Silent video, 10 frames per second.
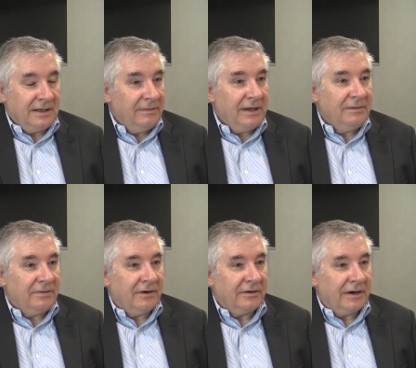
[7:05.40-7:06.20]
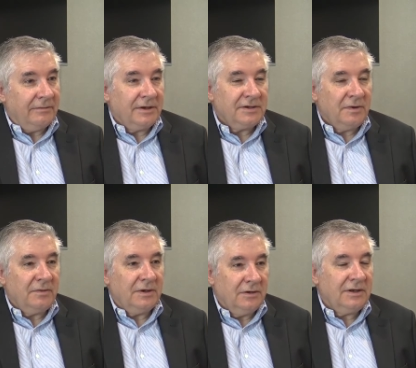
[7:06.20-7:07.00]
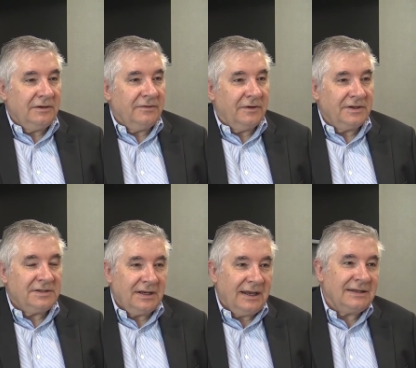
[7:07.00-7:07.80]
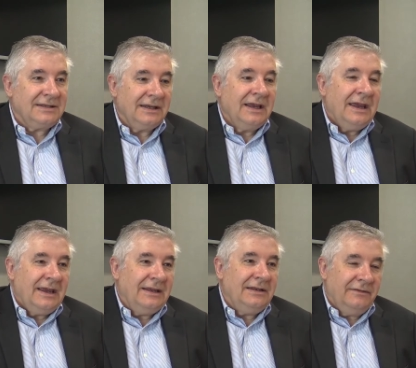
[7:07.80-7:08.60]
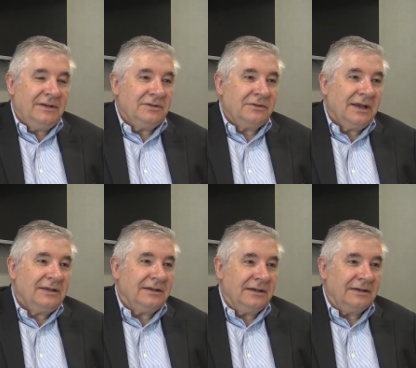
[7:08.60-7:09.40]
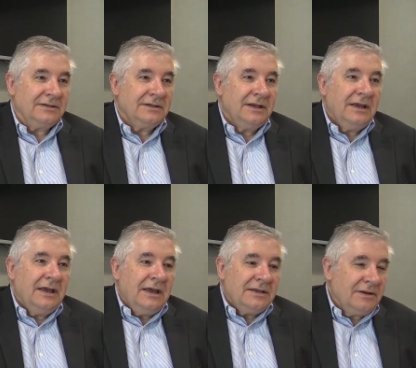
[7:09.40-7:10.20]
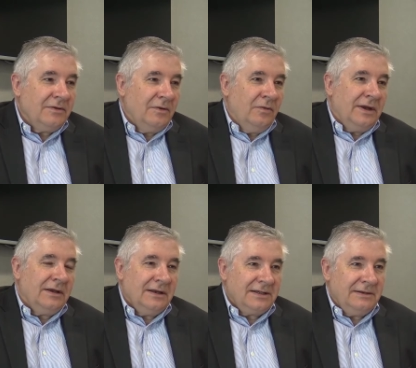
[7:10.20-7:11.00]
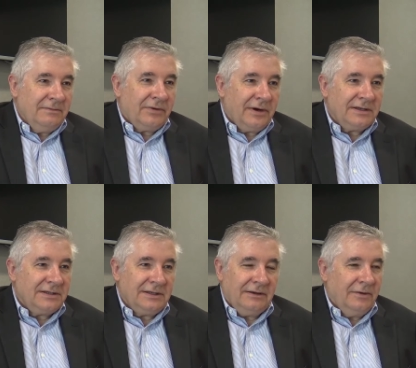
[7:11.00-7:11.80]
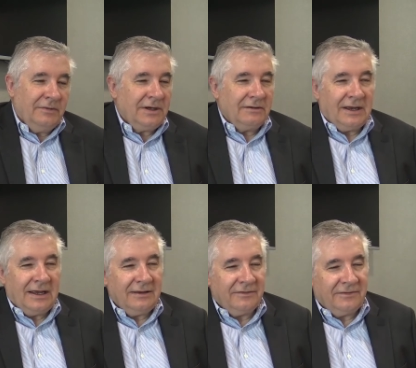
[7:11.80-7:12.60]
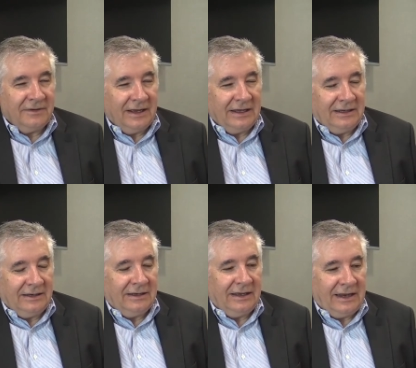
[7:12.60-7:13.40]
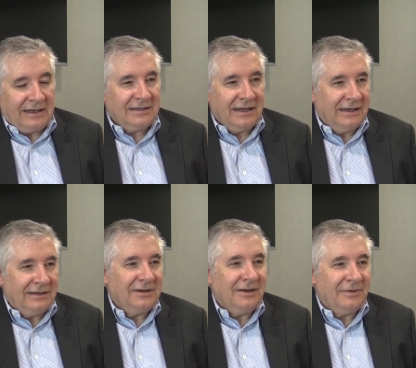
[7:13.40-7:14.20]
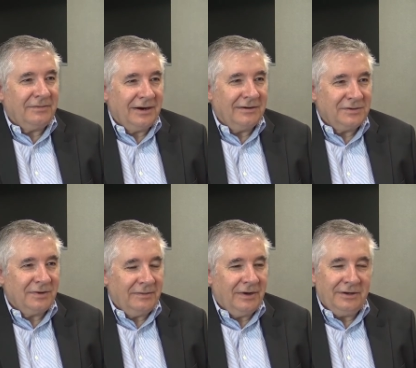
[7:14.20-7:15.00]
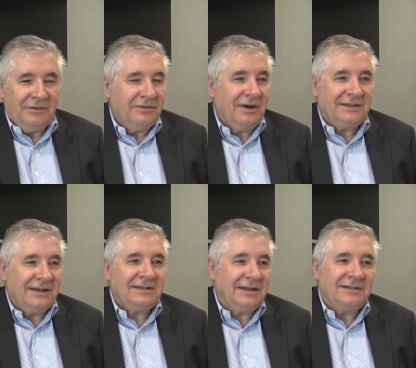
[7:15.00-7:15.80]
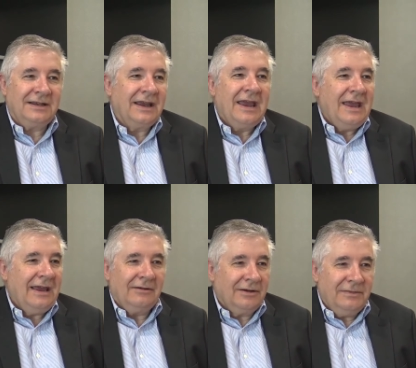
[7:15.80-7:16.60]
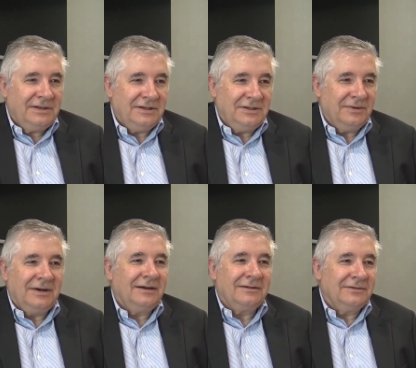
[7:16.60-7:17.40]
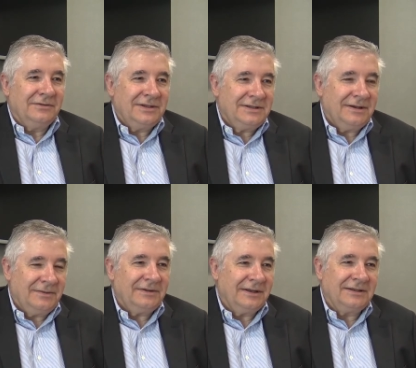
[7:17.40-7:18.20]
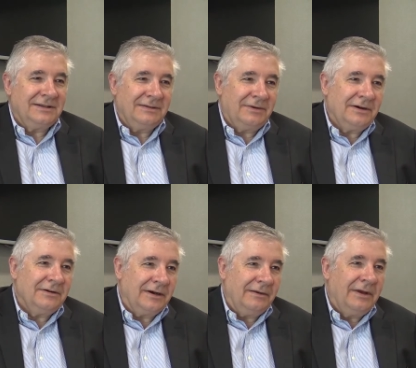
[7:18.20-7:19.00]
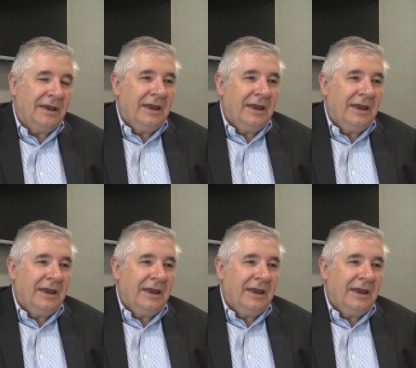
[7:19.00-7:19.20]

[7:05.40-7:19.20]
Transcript: the MBA programme, because what we're looking for is selecting individual candidates. So we are less impressed. We don't have an essay type approach whereby you write an essay saying how committed you are and all this type of thing to the programme.